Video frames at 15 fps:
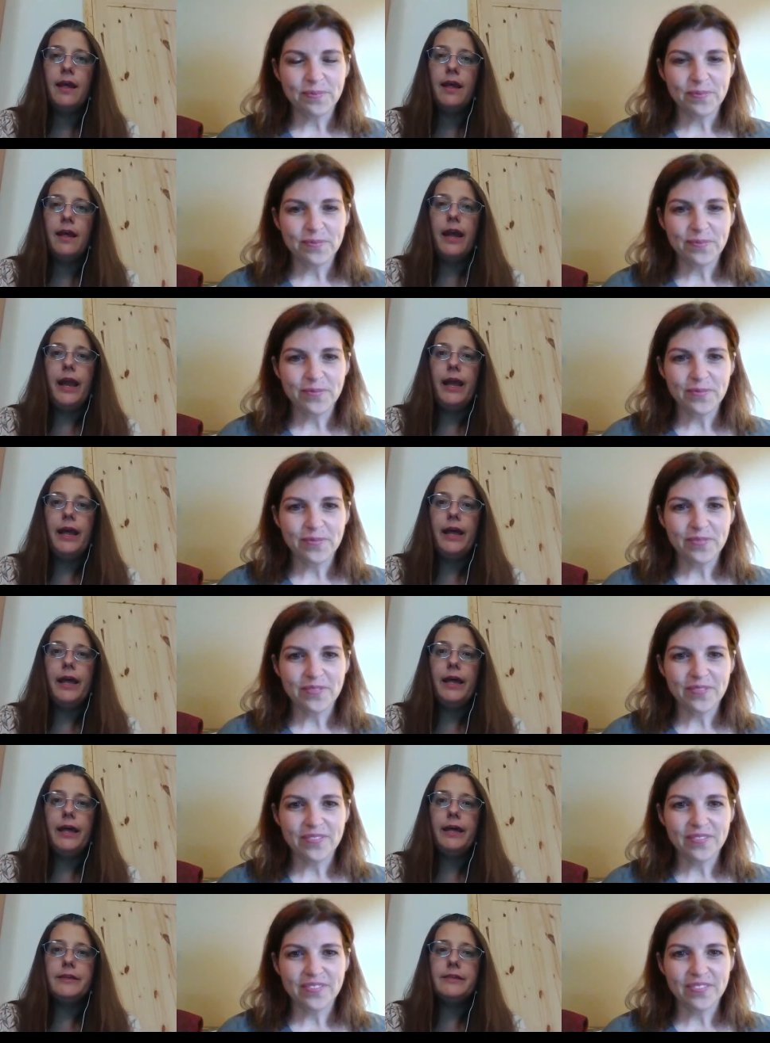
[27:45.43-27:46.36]

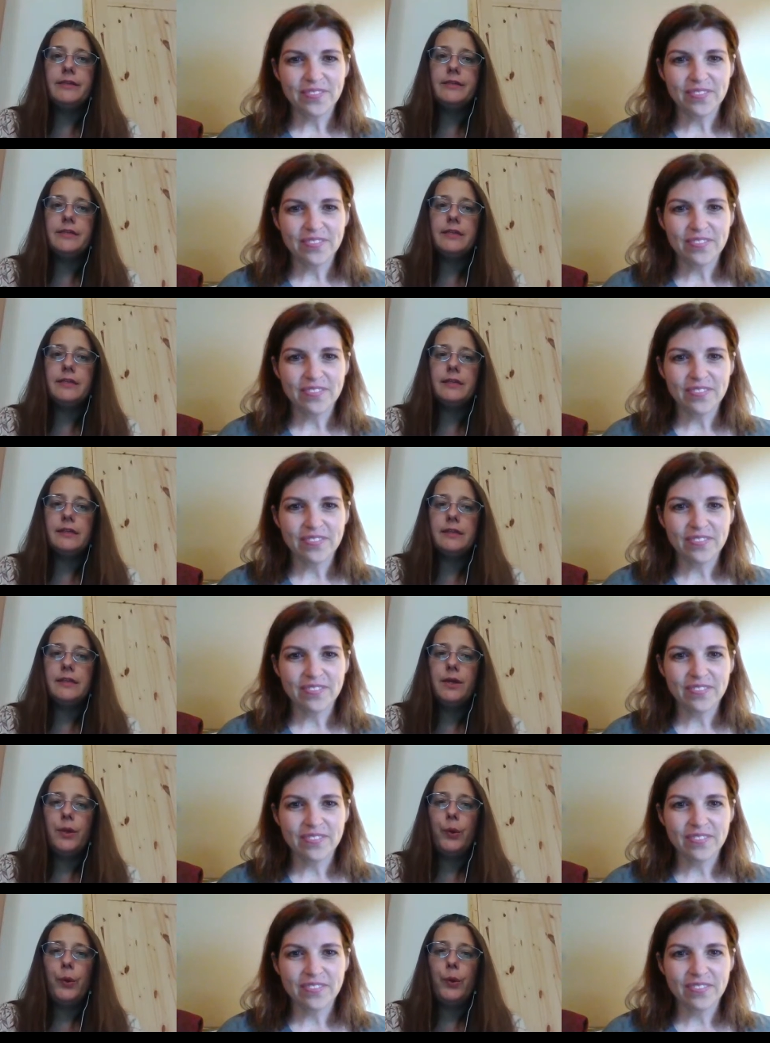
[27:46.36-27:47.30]
Speaker 1: and
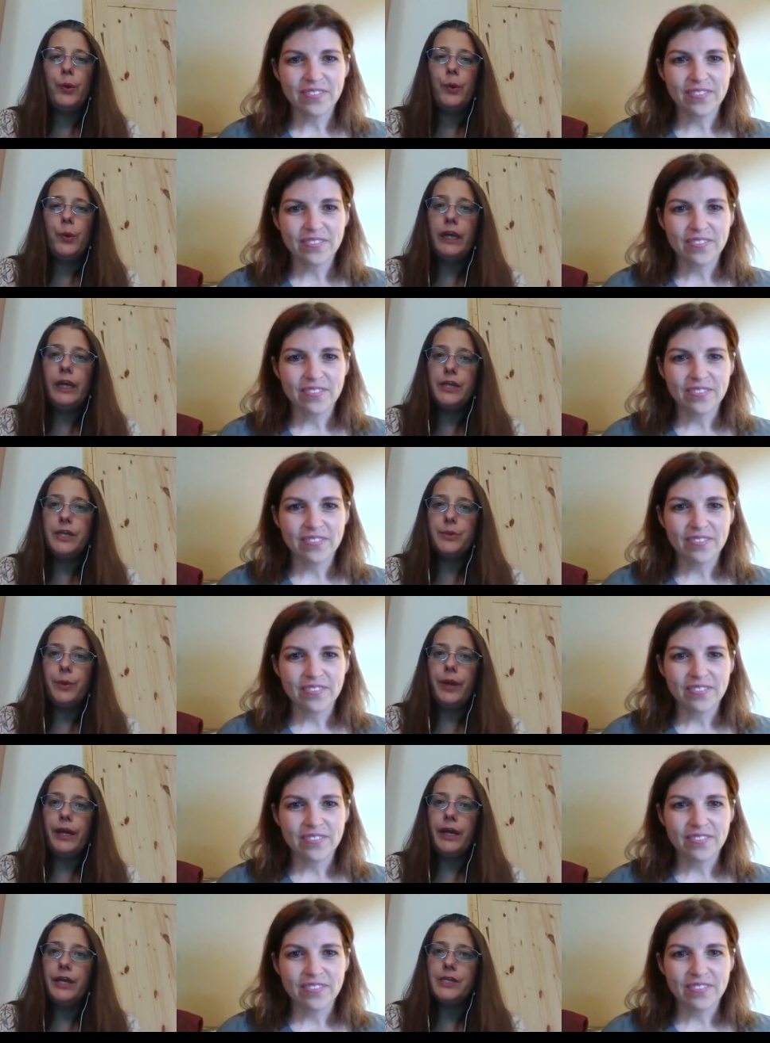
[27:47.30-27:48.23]
really
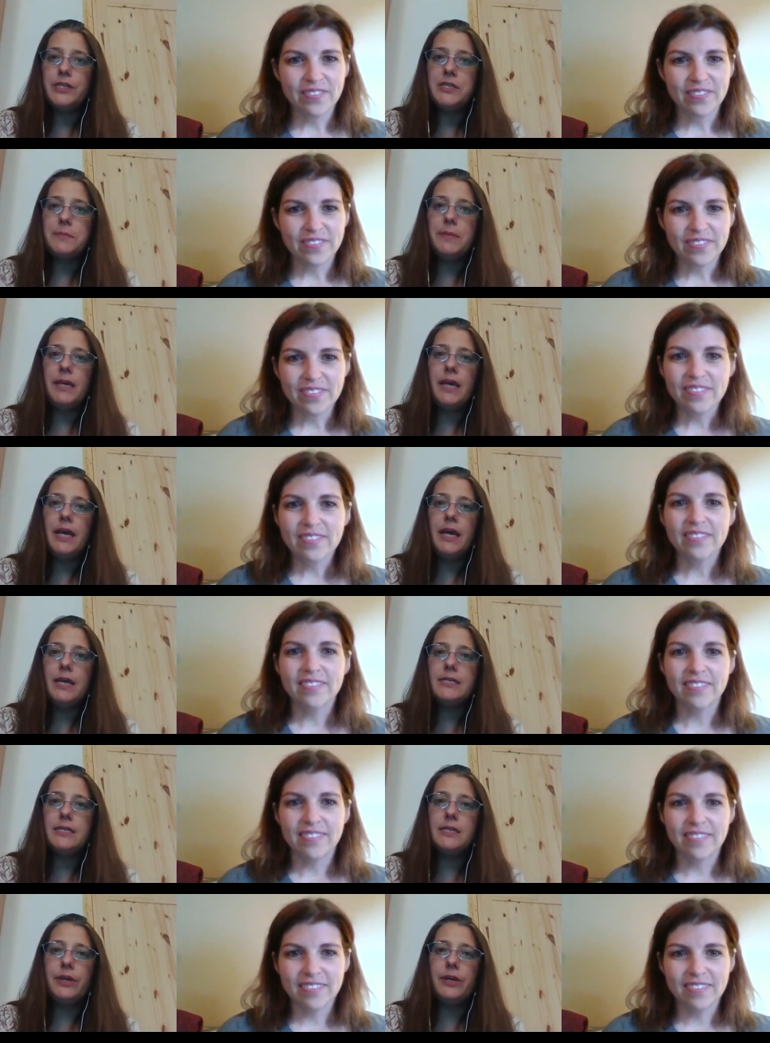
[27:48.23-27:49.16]
enjoying it, just because
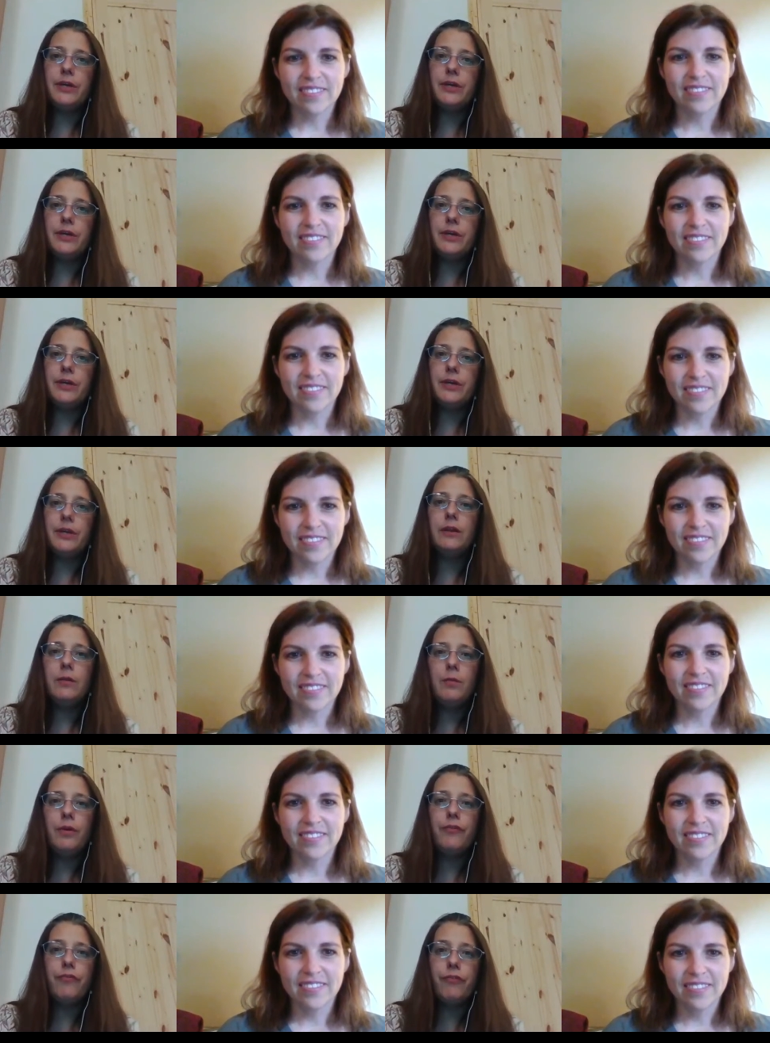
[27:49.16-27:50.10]
there is a little
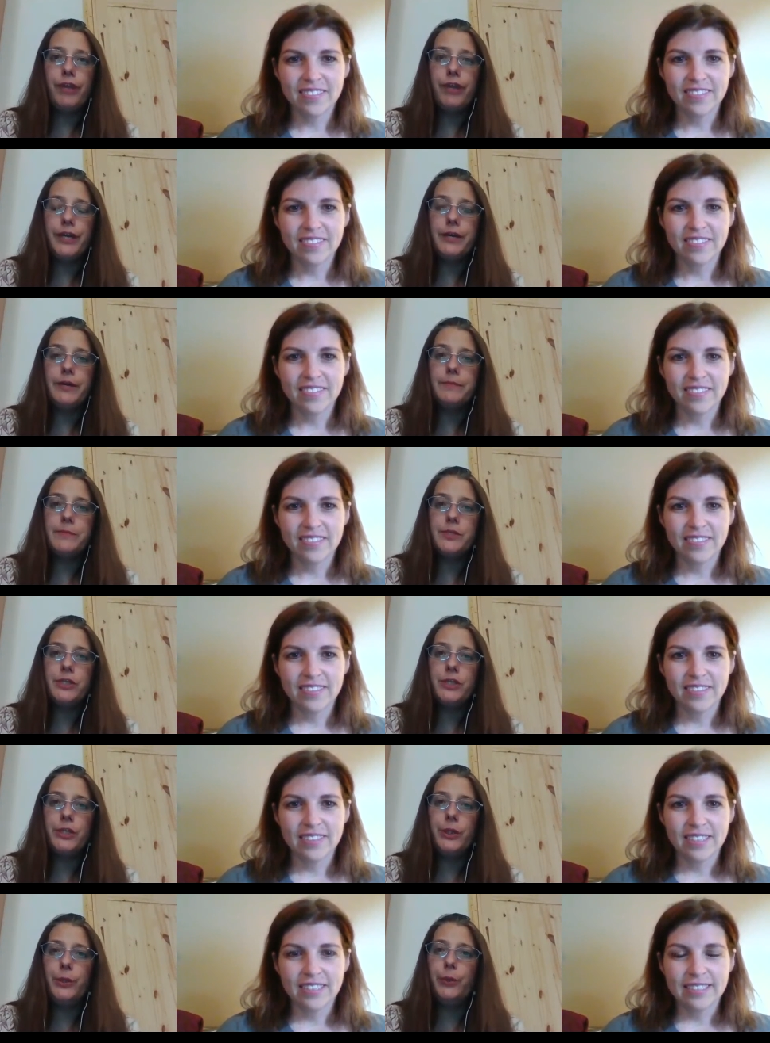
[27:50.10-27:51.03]
more freedom
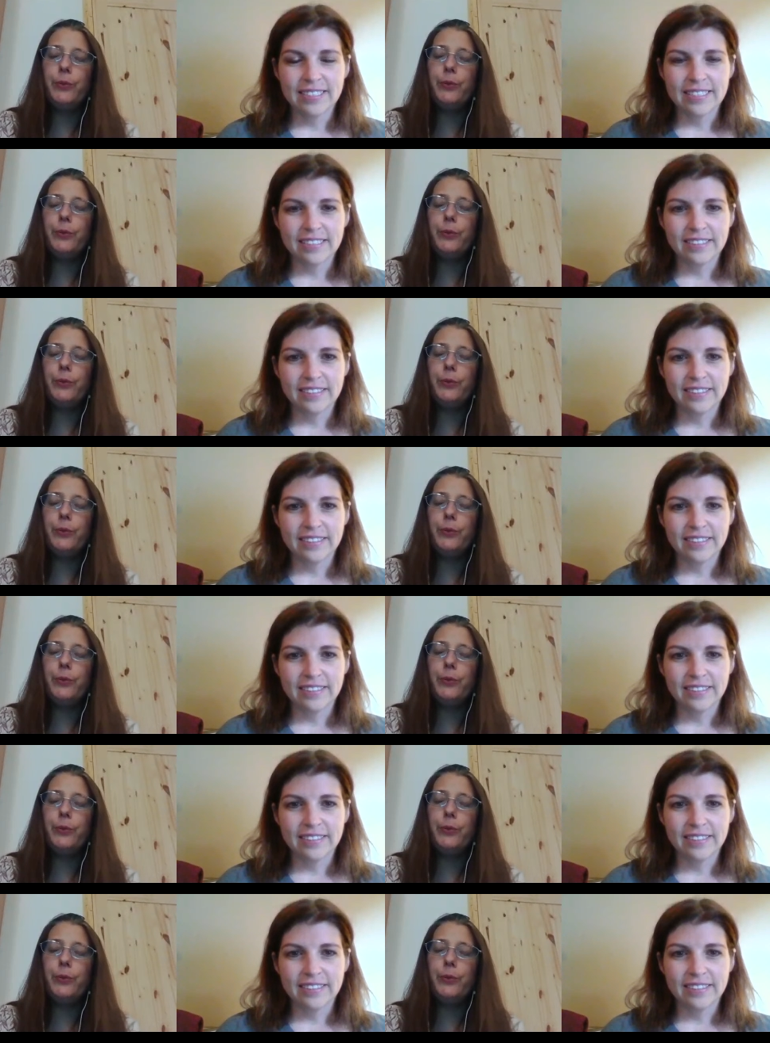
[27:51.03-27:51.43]
to